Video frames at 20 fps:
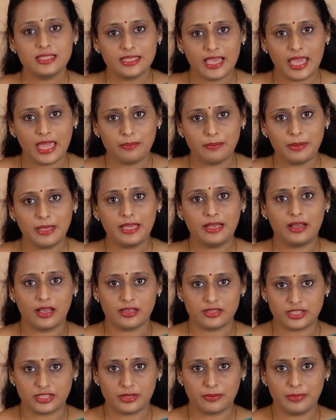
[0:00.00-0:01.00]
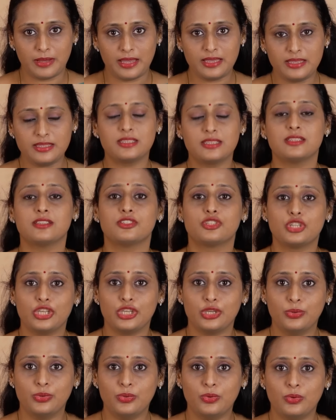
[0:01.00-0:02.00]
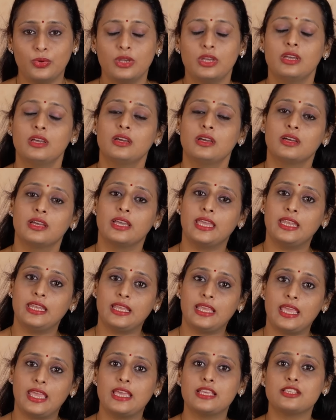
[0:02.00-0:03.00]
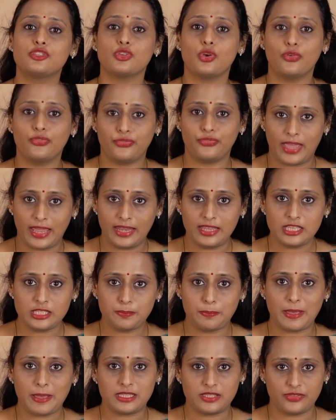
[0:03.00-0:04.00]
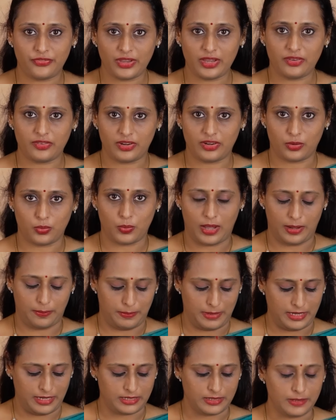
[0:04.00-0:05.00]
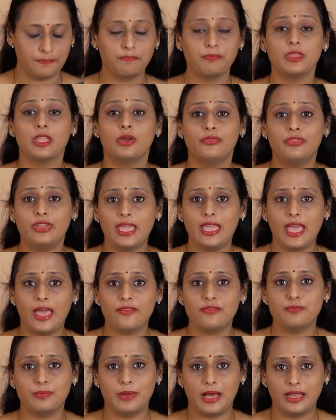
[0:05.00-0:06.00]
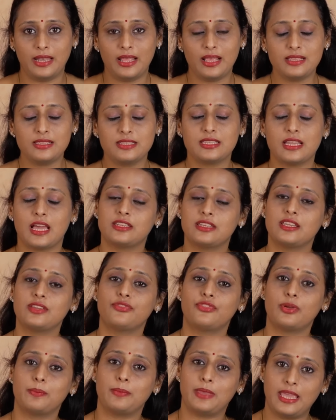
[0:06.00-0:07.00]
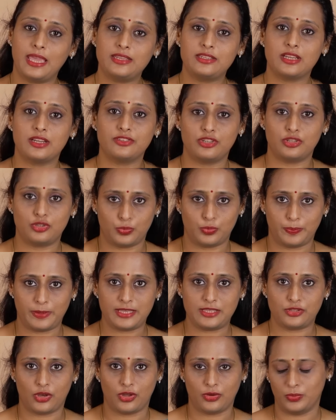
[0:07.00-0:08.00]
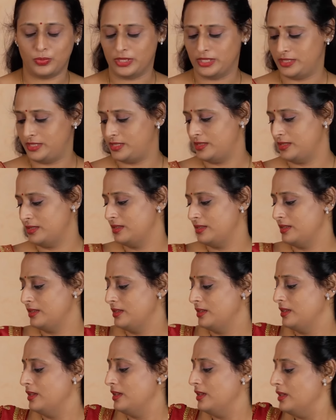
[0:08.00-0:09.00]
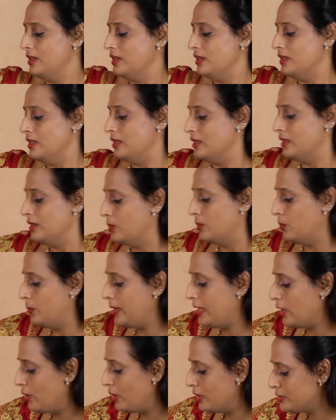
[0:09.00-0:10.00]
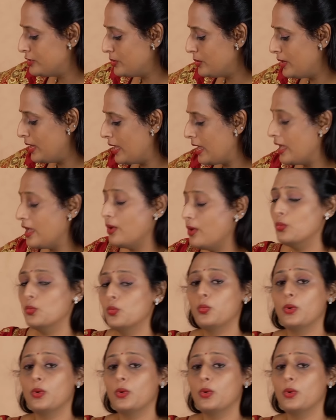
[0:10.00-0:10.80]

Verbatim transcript: can be customized to you in case of any specific requirement. We have mala starting from 800 rupees onwards. We also have